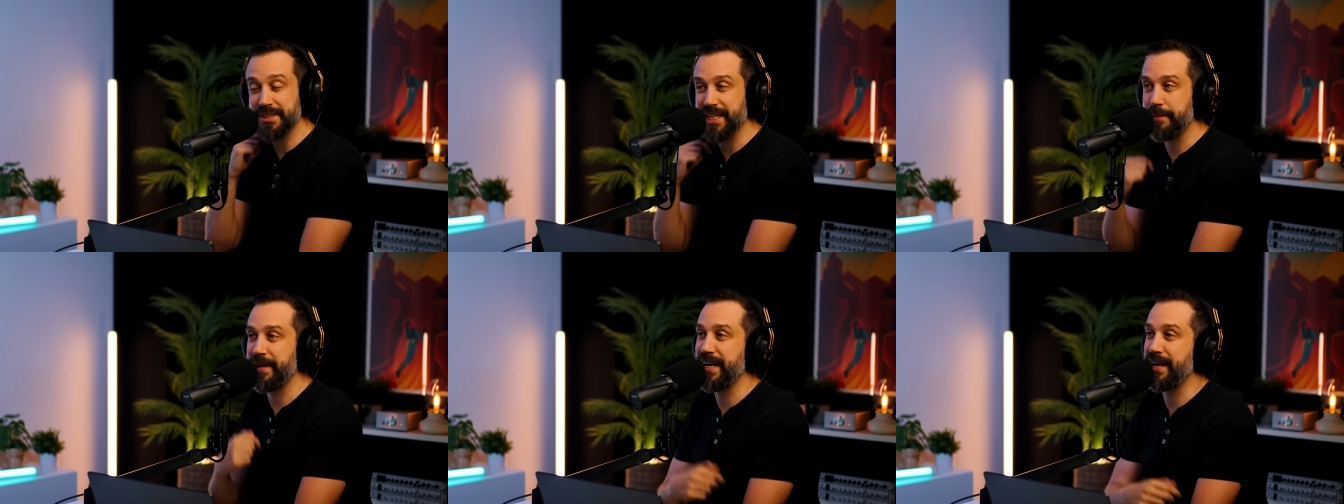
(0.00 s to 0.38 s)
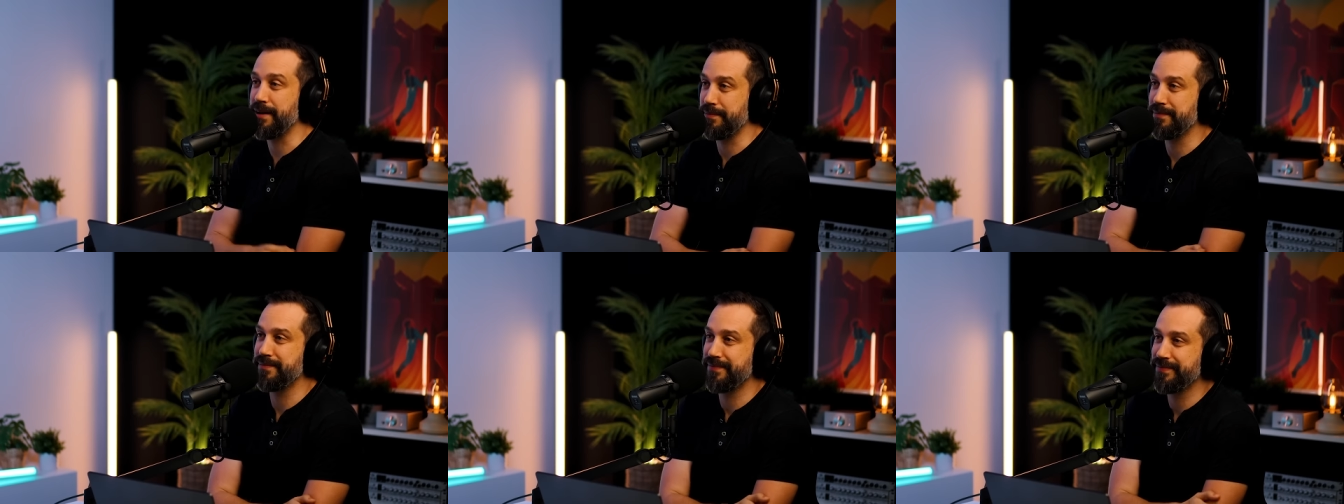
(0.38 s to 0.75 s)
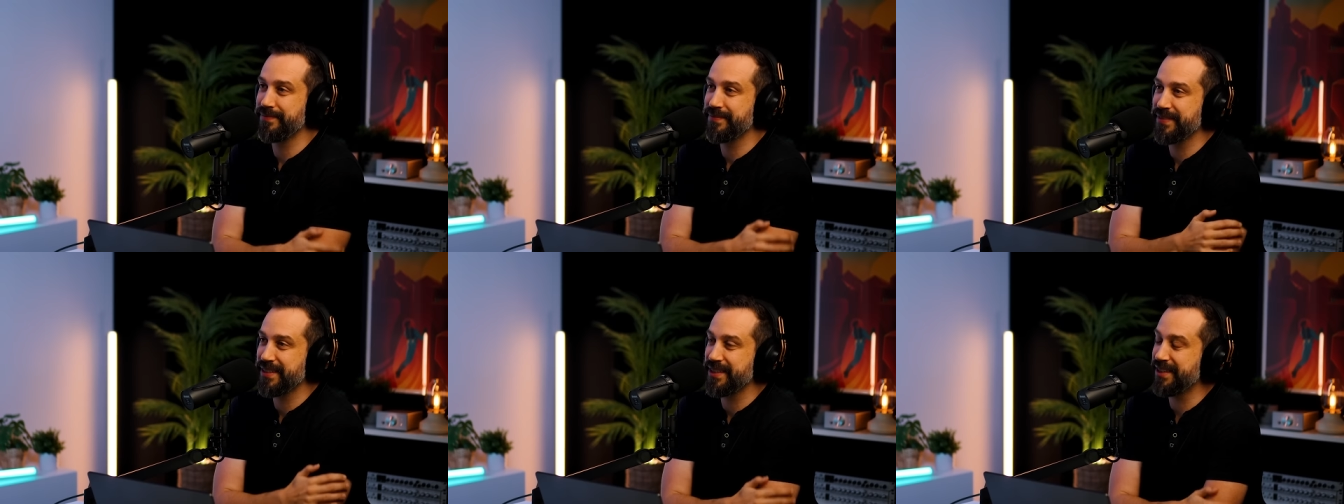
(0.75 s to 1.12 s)
what's coming that's up. what's coming
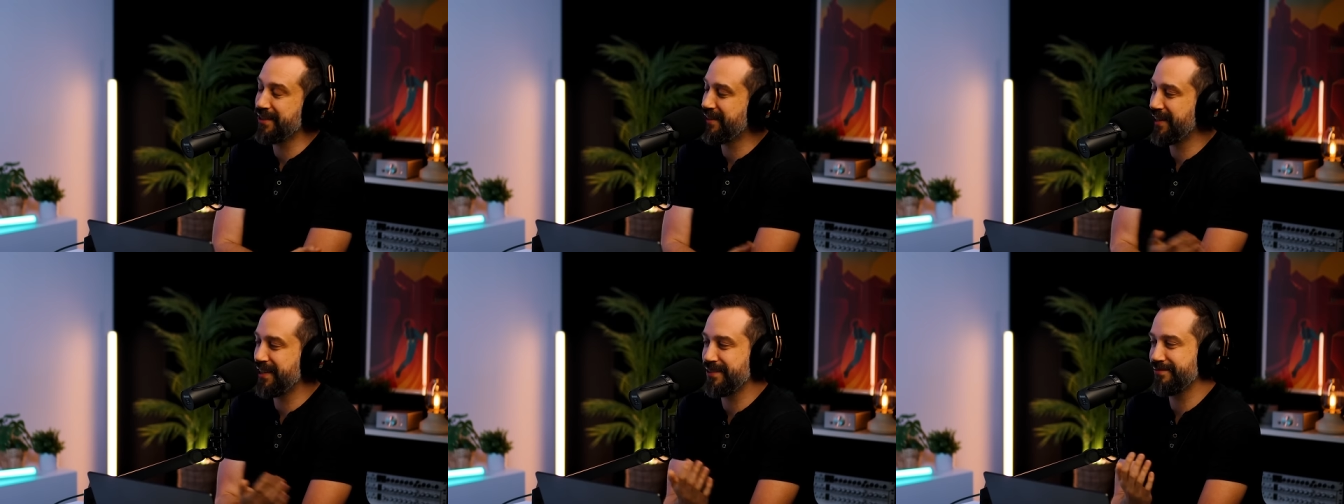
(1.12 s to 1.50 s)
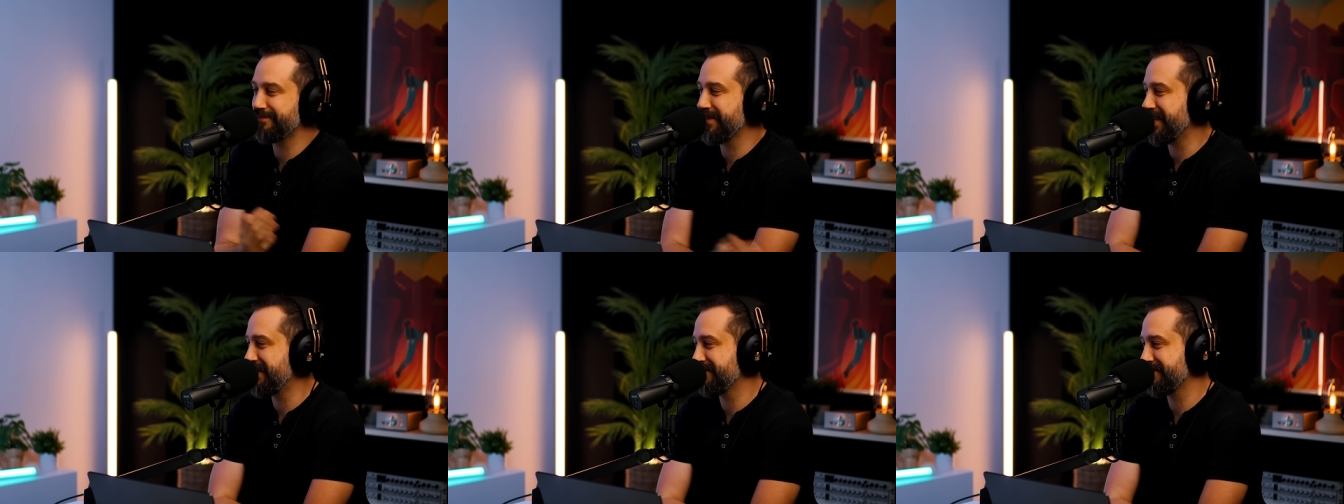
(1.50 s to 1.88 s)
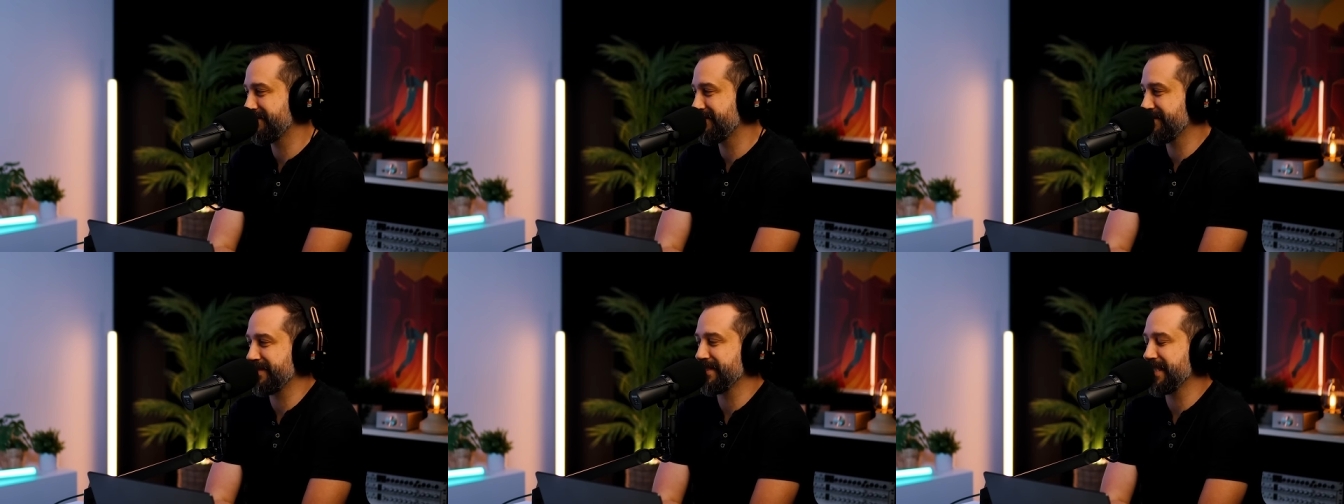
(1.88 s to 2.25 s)
up. All right. Yep. Well,
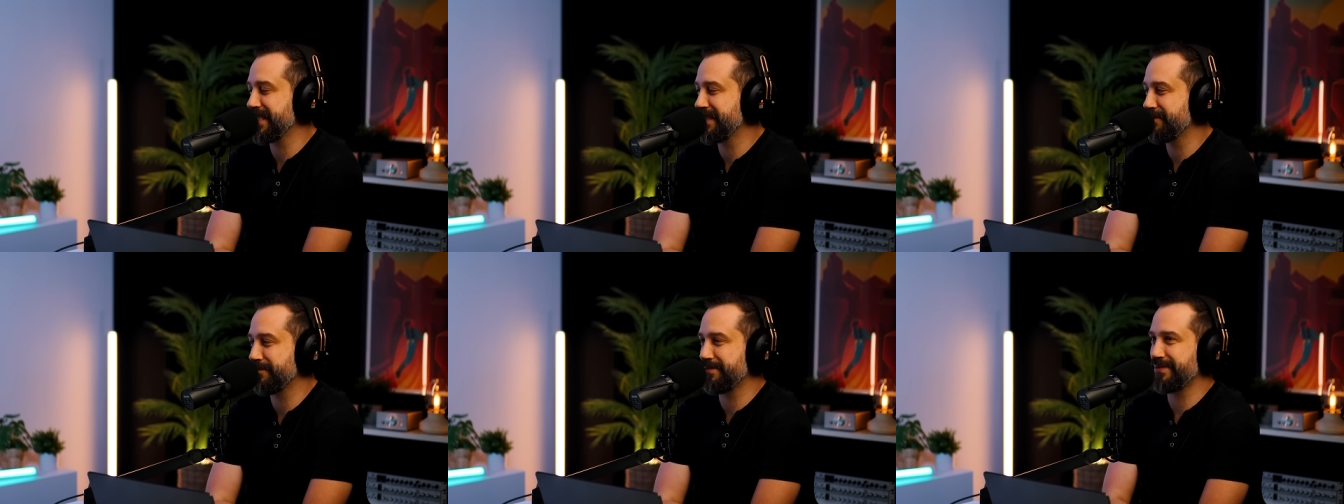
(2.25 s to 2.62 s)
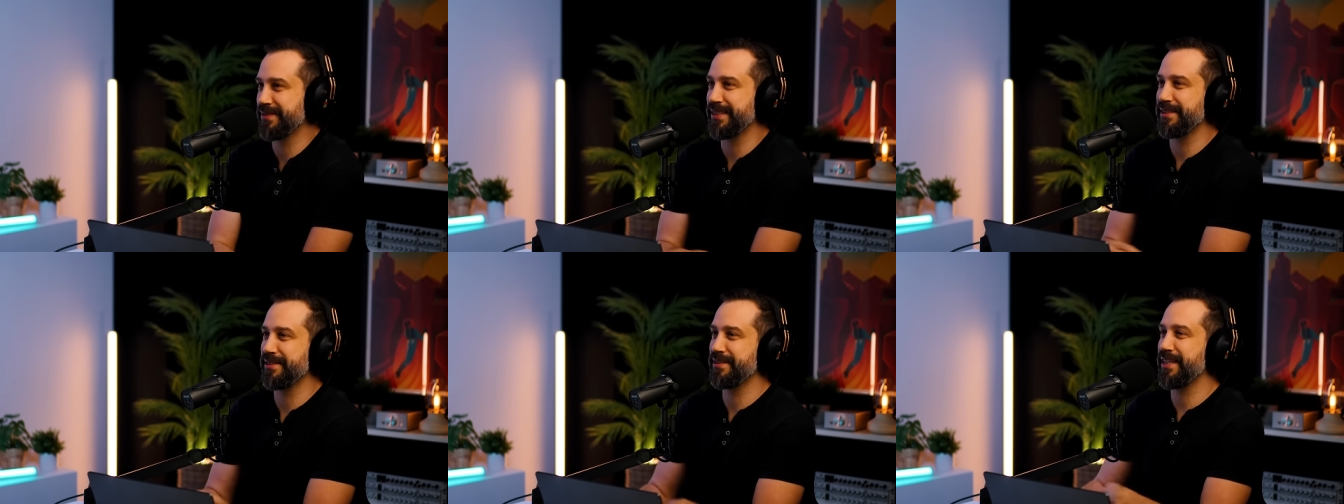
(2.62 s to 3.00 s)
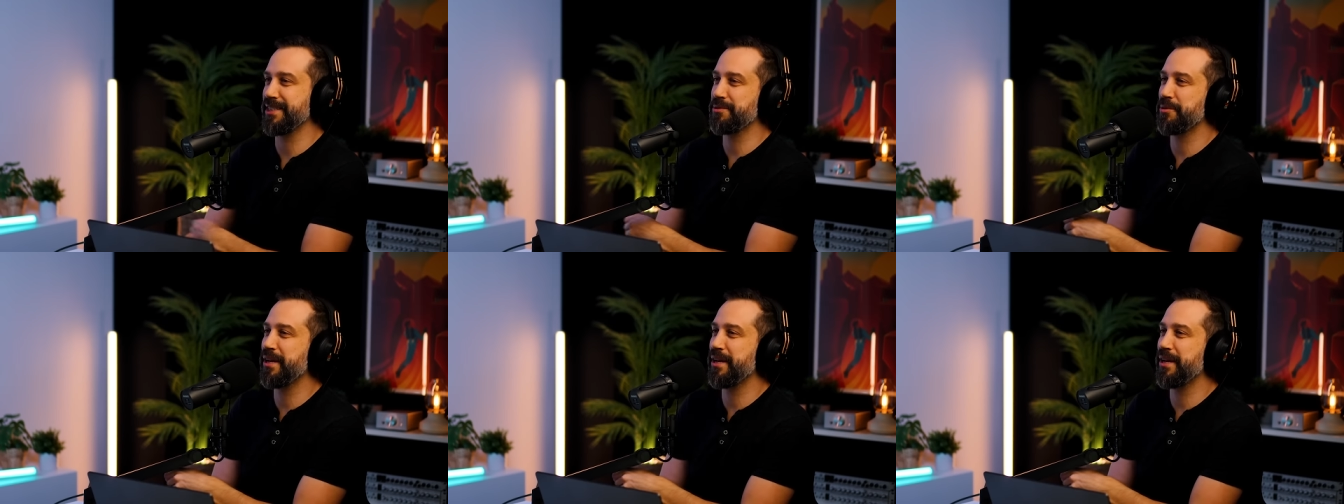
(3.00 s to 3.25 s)
that's